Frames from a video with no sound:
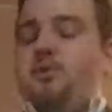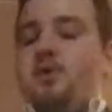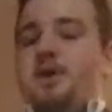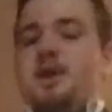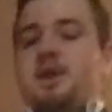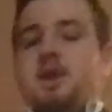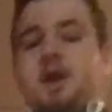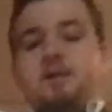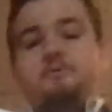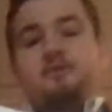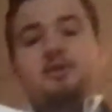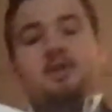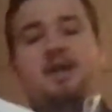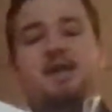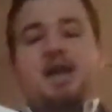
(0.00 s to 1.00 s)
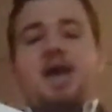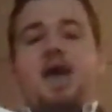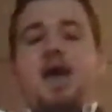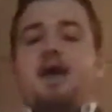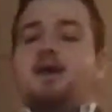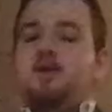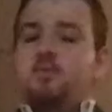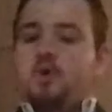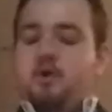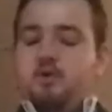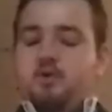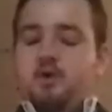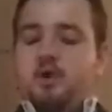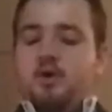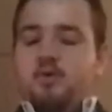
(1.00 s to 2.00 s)
one. I feel like anywhere
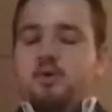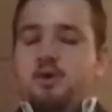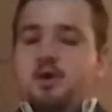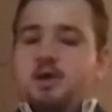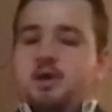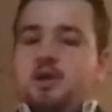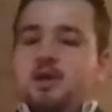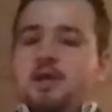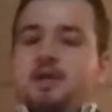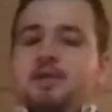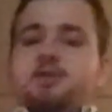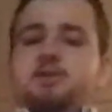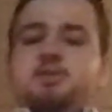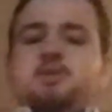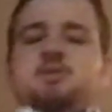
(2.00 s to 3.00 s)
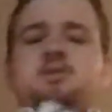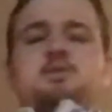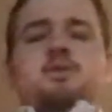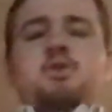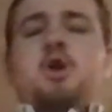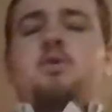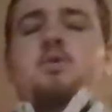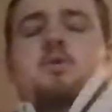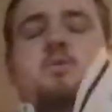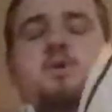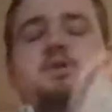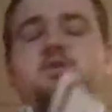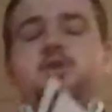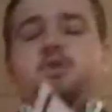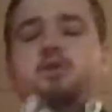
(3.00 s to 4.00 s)
you go, it's no one
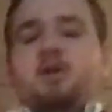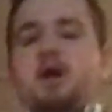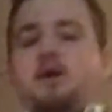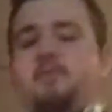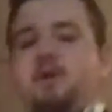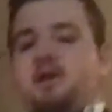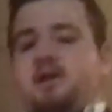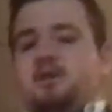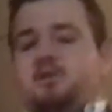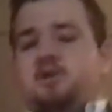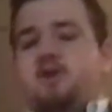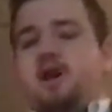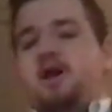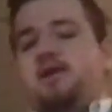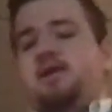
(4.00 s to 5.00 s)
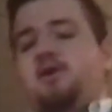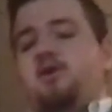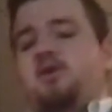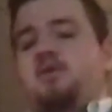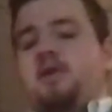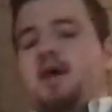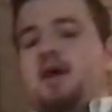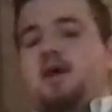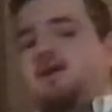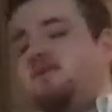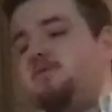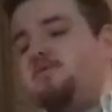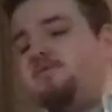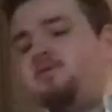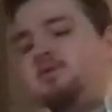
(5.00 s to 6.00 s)
wants you to come in and start acting all
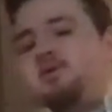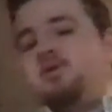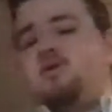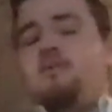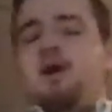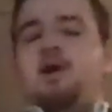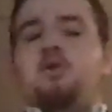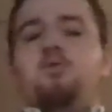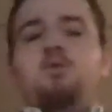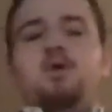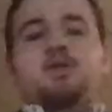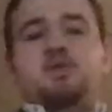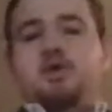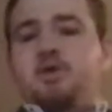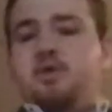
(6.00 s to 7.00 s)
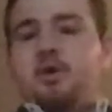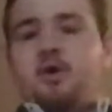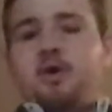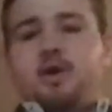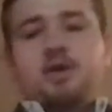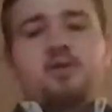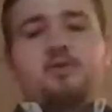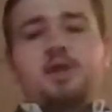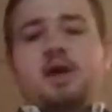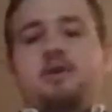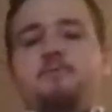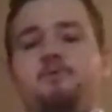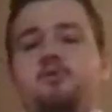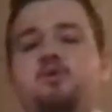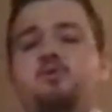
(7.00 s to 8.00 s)
negative. No matter what's going on in your
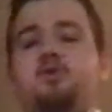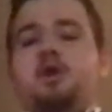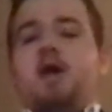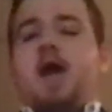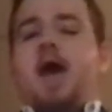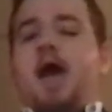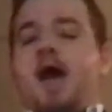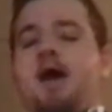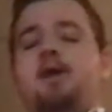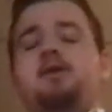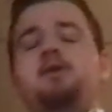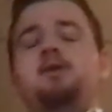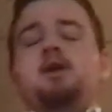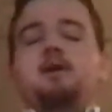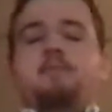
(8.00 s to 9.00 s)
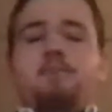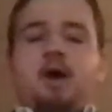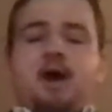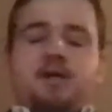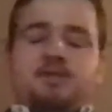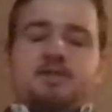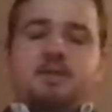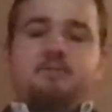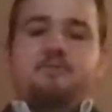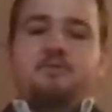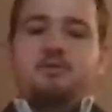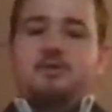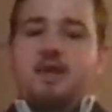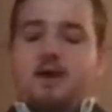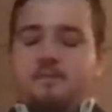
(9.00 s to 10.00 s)
life, you want to act positive
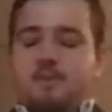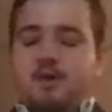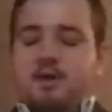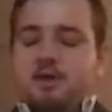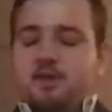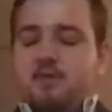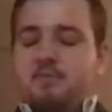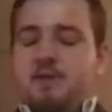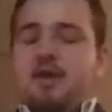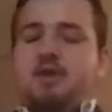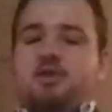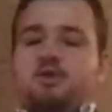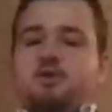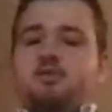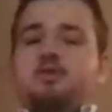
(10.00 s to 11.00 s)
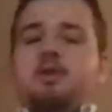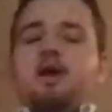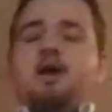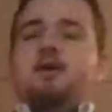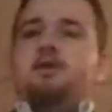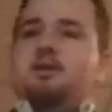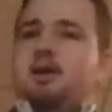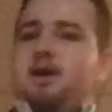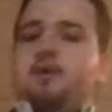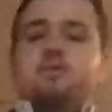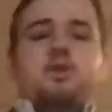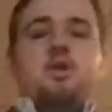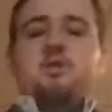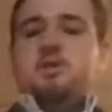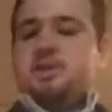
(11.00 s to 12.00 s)
for them to make sure that, I
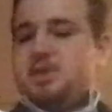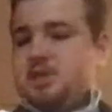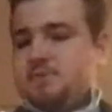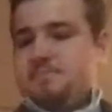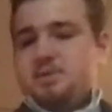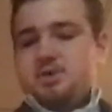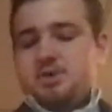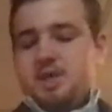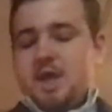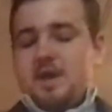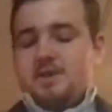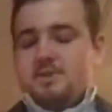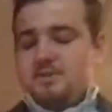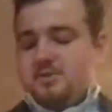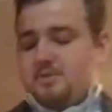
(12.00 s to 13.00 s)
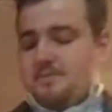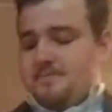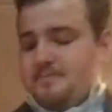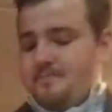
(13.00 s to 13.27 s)
don't know, to keep a good attitude.